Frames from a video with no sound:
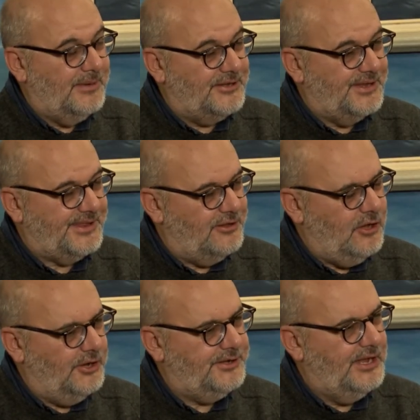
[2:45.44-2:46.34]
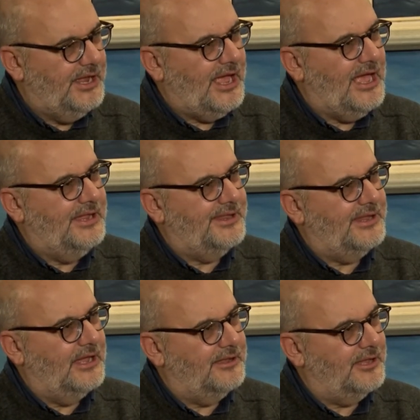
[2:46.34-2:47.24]
But it's not
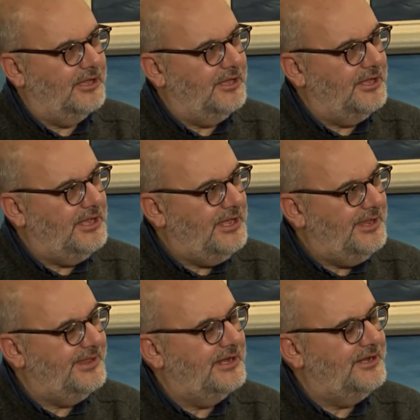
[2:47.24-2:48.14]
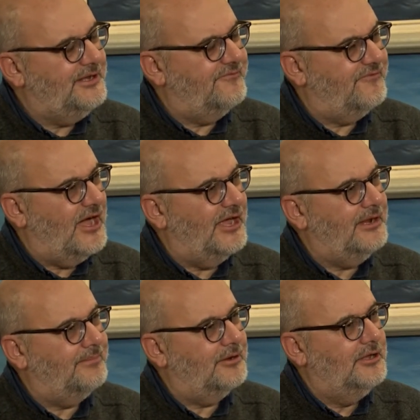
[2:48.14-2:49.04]
as easily
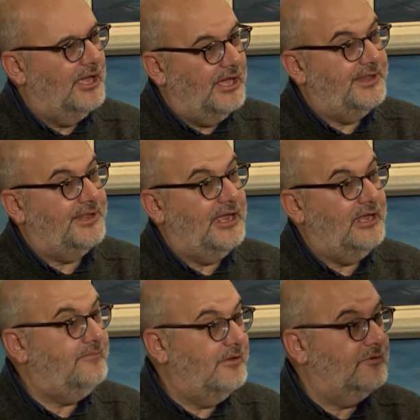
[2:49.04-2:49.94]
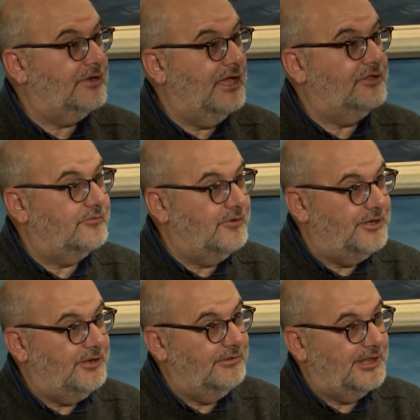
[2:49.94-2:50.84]
definable as saying we would like to
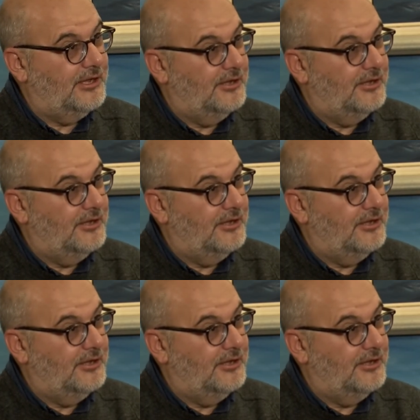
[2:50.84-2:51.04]
reduce